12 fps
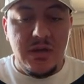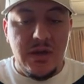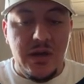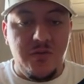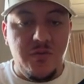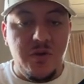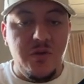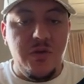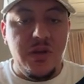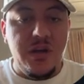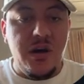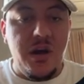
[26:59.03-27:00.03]
Is when you
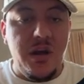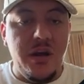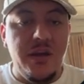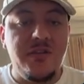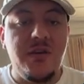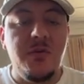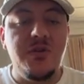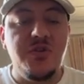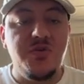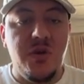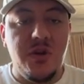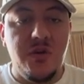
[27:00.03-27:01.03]
click on it, it's going to
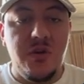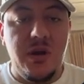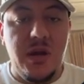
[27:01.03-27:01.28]
trigger